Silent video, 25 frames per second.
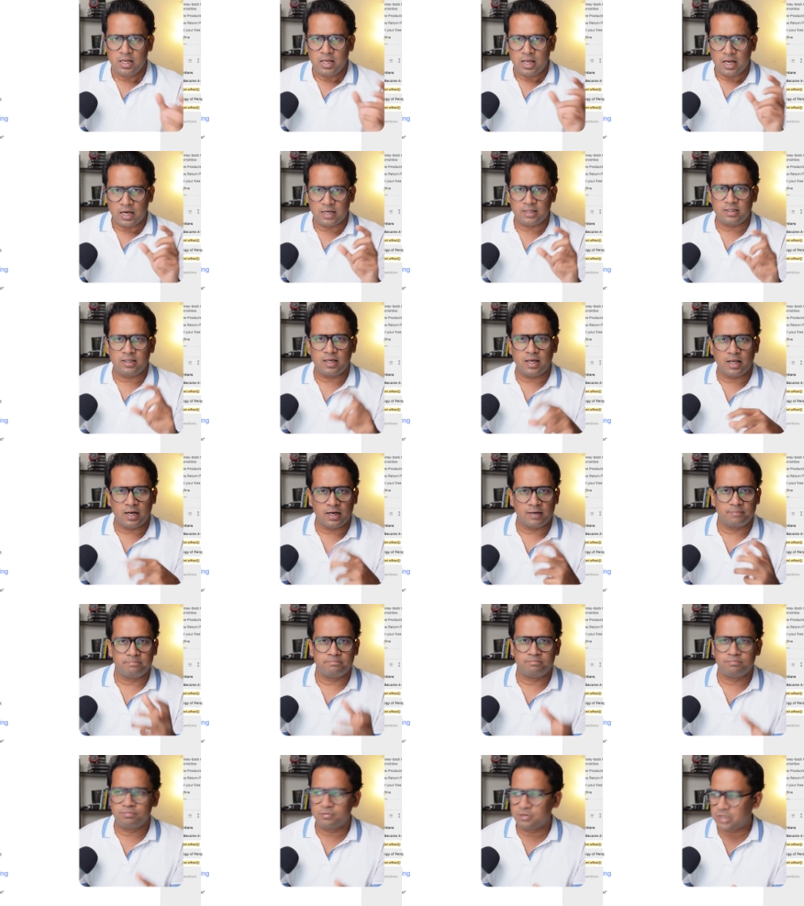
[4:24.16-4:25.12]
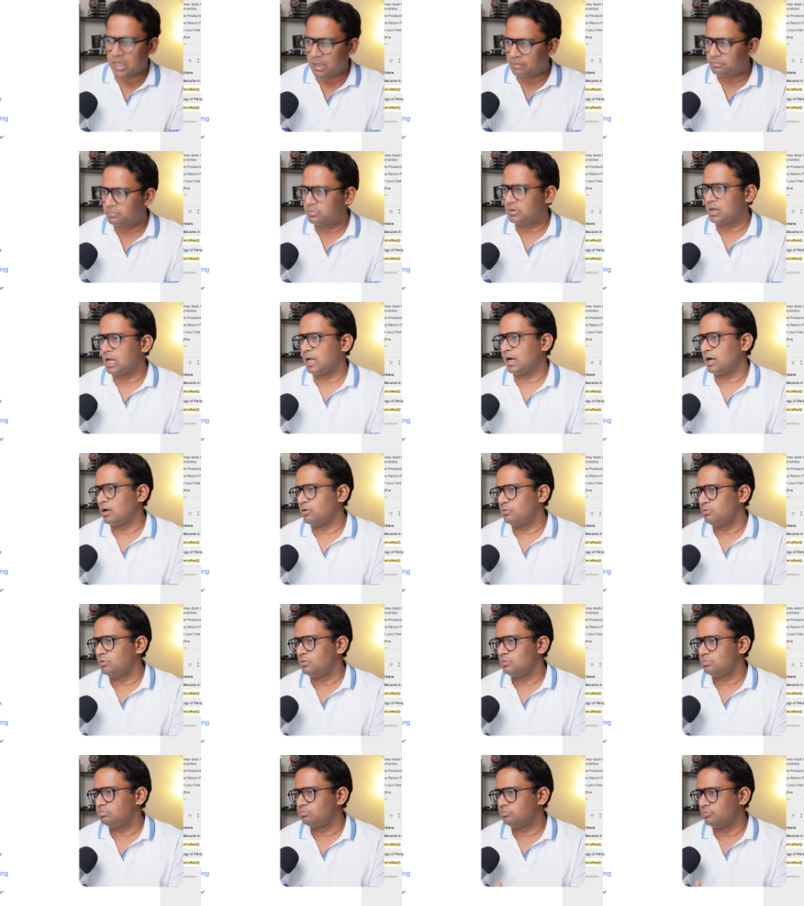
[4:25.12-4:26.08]
and there are some
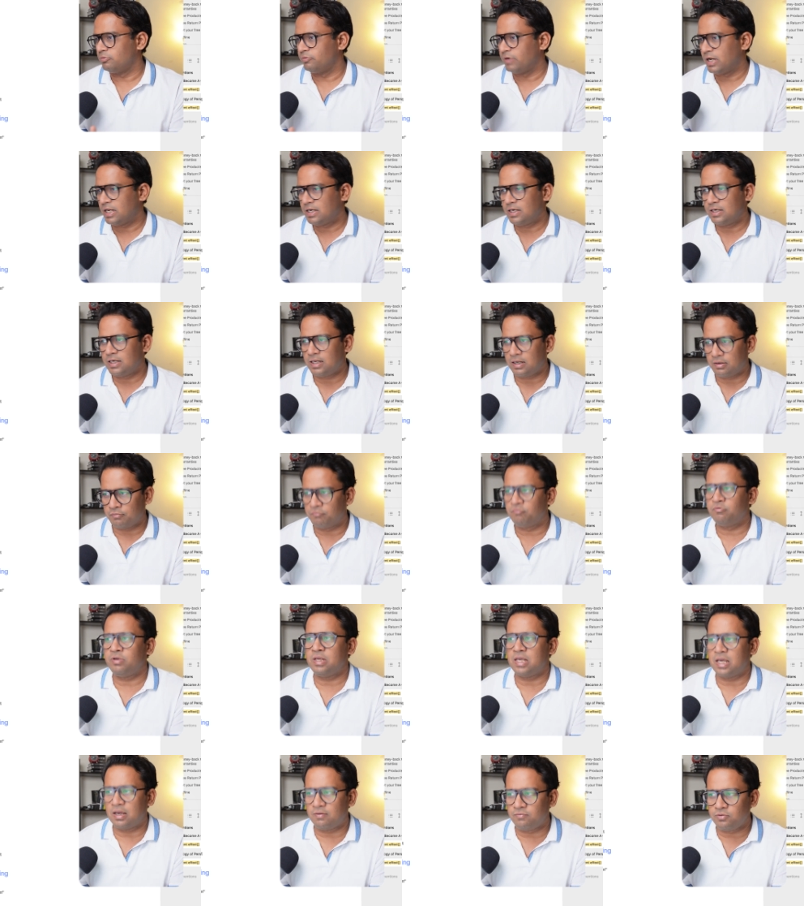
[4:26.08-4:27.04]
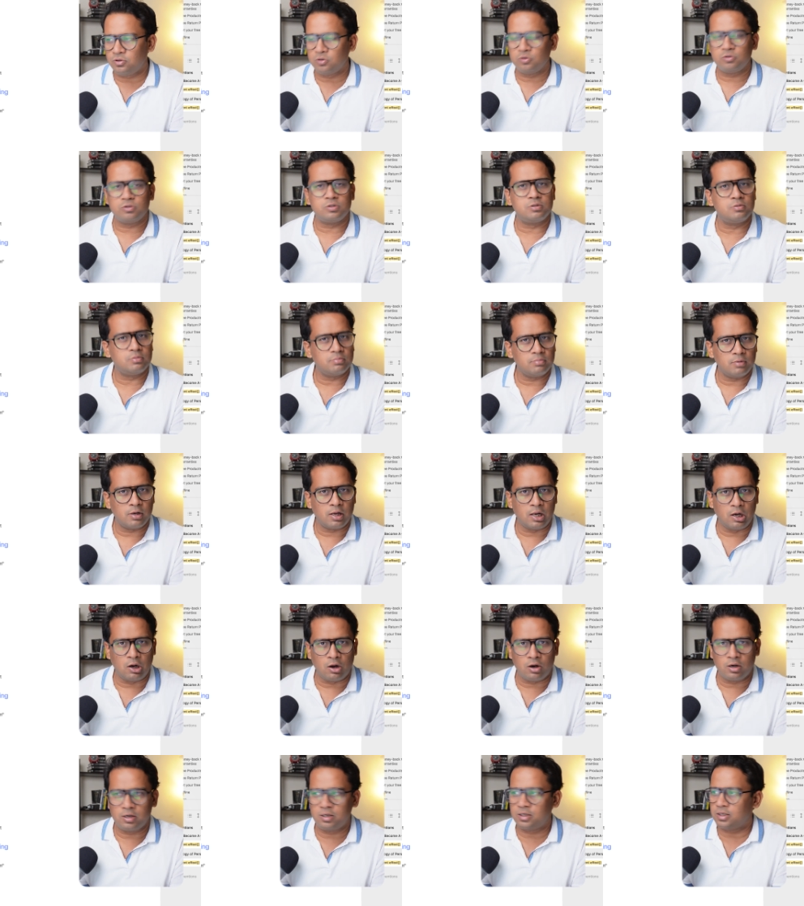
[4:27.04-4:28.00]
around. One we have used a
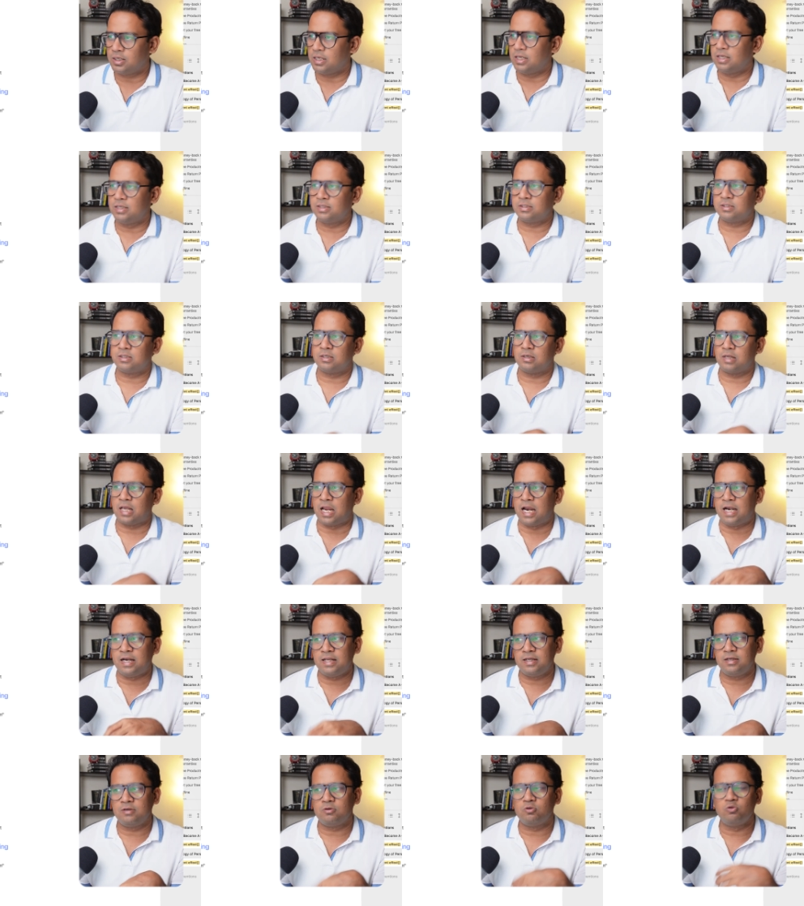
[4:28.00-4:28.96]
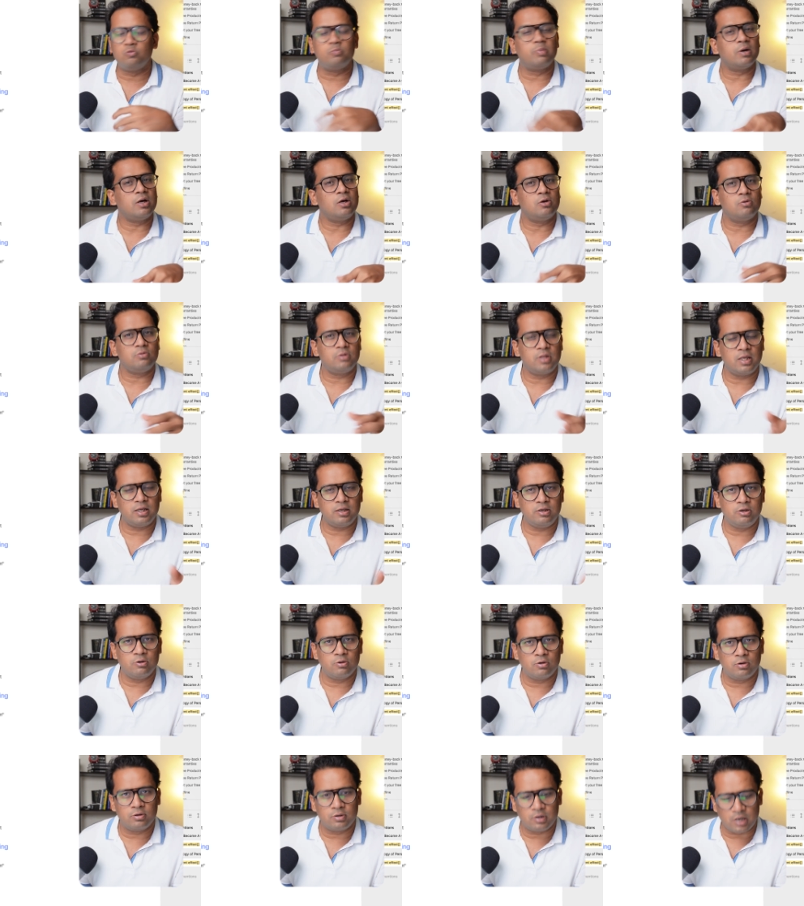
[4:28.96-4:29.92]
lot is adding coupon to
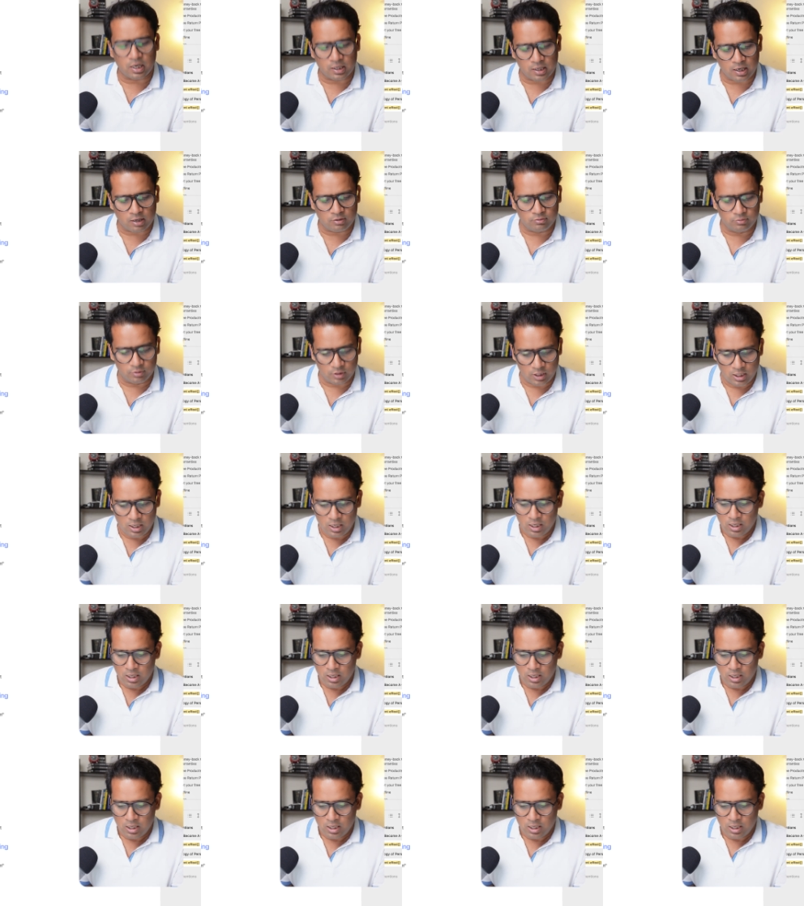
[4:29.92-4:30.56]
your account.